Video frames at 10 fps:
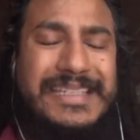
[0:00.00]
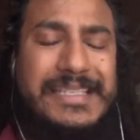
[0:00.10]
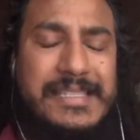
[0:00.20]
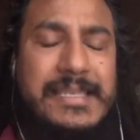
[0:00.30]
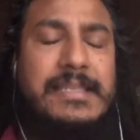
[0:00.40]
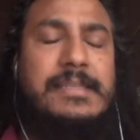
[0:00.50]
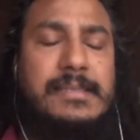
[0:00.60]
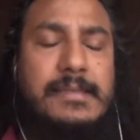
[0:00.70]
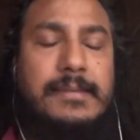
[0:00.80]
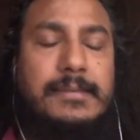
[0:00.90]

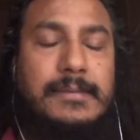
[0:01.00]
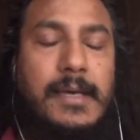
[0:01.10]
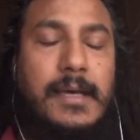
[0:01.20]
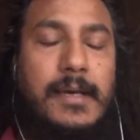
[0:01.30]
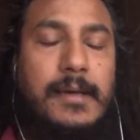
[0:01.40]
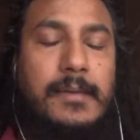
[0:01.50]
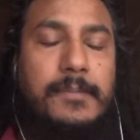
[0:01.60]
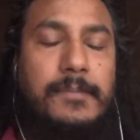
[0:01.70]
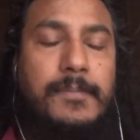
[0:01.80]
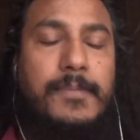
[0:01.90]
essential
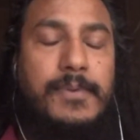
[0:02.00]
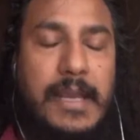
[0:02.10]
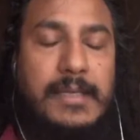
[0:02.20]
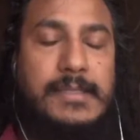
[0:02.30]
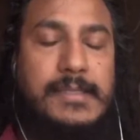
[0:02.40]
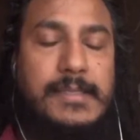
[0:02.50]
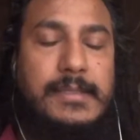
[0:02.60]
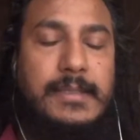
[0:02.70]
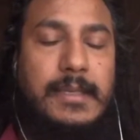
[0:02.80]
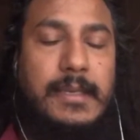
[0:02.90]

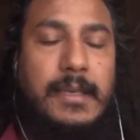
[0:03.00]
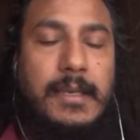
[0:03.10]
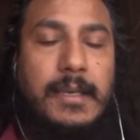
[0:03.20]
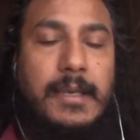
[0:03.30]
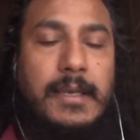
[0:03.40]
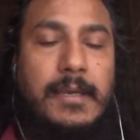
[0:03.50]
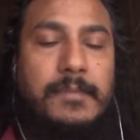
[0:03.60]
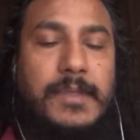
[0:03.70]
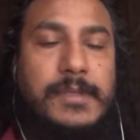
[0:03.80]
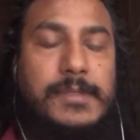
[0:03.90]
practice,
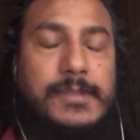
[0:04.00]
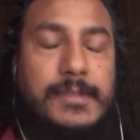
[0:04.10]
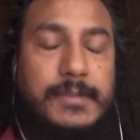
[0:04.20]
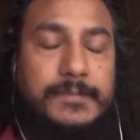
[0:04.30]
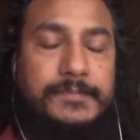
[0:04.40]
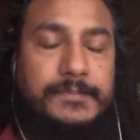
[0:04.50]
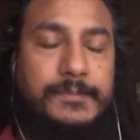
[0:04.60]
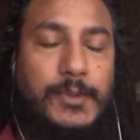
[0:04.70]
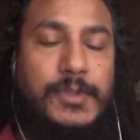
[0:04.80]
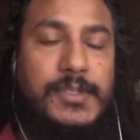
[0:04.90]
because
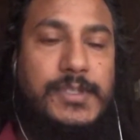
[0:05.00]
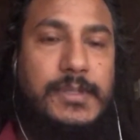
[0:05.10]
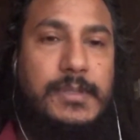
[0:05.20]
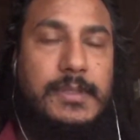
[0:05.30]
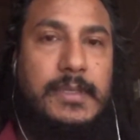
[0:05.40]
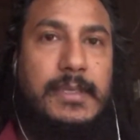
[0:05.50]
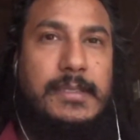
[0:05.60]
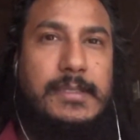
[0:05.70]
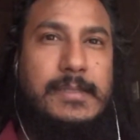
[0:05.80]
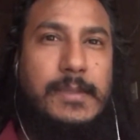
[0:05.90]
bodhicitta,
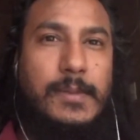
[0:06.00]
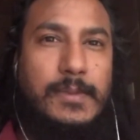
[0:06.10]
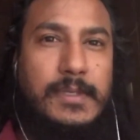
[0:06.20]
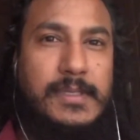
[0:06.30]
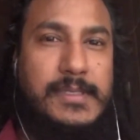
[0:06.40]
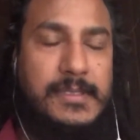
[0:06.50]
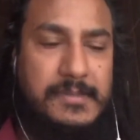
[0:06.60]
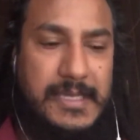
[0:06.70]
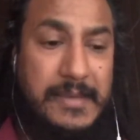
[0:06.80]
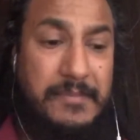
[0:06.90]
it's only
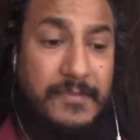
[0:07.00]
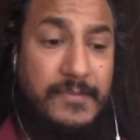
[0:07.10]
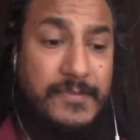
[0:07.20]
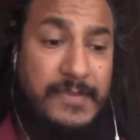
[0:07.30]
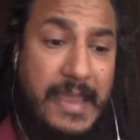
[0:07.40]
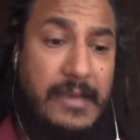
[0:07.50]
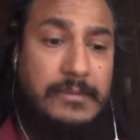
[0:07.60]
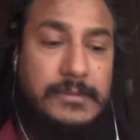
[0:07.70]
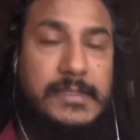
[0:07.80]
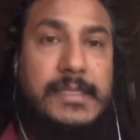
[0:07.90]
sometimes
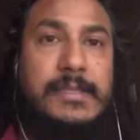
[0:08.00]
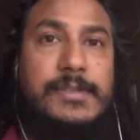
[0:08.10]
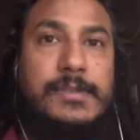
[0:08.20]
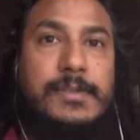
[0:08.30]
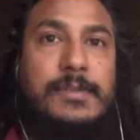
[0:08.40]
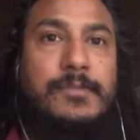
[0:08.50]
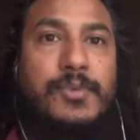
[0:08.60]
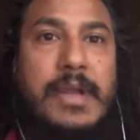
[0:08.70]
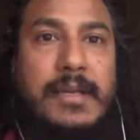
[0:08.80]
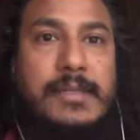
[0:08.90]
found in a certain
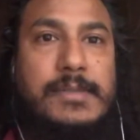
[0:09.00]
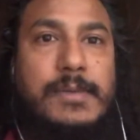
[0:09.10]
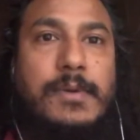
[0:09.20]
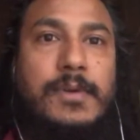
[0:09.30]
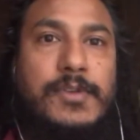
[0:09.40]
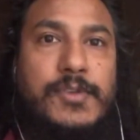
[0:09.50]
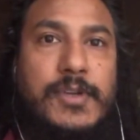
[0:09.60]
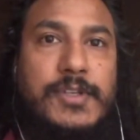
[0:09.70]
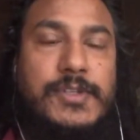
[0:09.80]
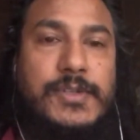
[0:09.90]
practice or
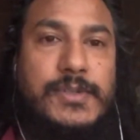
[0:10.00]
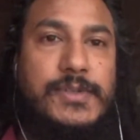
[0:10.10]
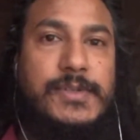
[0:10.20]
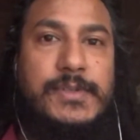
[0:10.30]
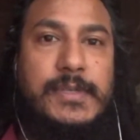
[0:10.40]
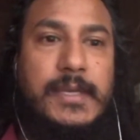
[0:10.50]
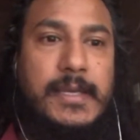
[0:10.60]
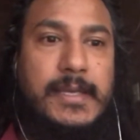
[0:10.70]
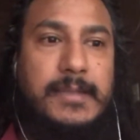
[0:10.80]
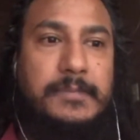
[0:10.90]
traditions,
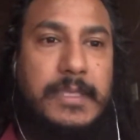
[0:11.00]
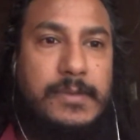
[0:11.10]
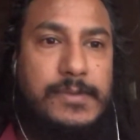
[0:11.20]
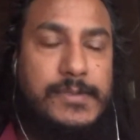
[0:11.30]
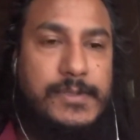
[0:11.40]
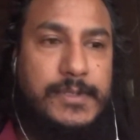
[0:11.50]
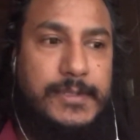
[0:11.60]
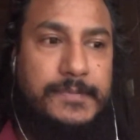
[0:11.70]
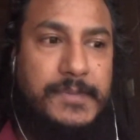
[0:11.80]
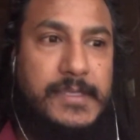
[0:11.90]
because
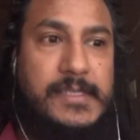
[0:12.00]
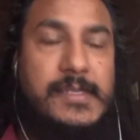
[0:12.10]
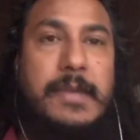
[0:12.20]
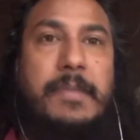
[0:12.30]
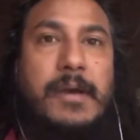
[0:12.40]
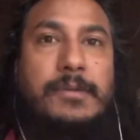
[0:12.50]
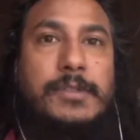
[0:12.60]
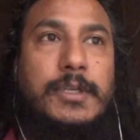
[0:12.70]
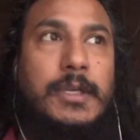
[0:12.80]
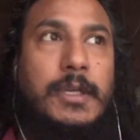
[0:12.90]
it is about